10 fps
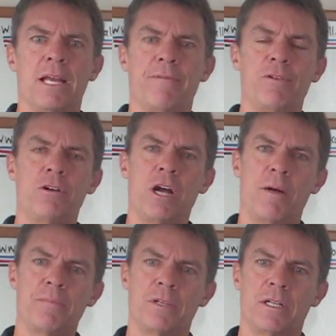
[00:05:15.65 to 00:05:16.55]
If you
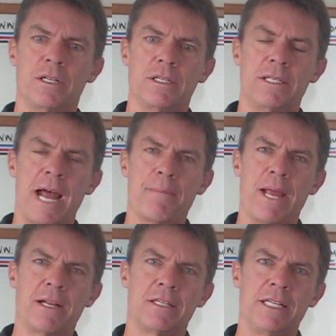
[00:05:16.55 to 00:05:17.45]
come down,
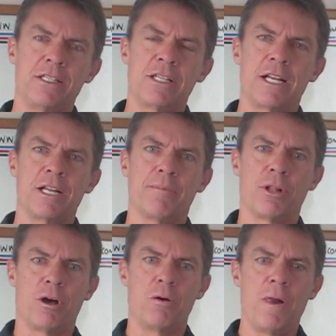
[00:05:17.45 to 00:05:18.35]
make a descending
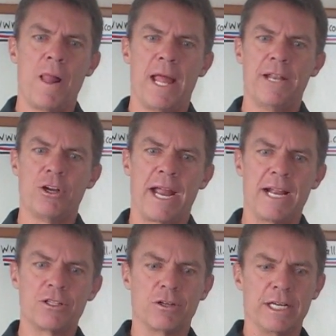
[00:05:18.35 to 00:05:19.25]
blow and your
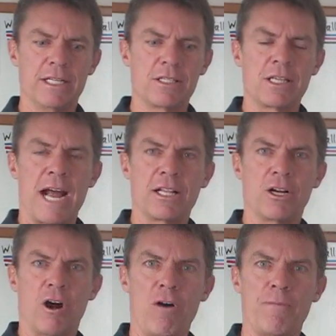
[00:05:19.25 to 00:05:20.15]
hands are inside the
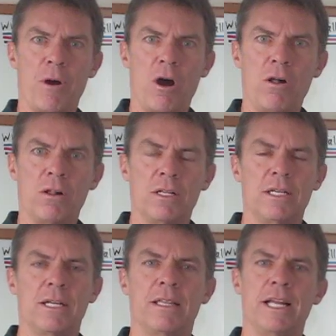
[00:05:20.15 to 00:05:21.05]
golf ball,
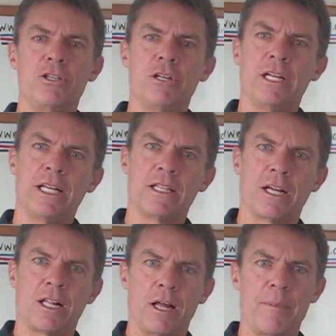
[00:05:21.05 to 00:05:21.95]
then you can get the
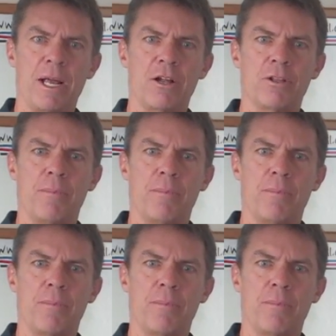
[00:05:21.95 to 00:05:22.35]
club head on the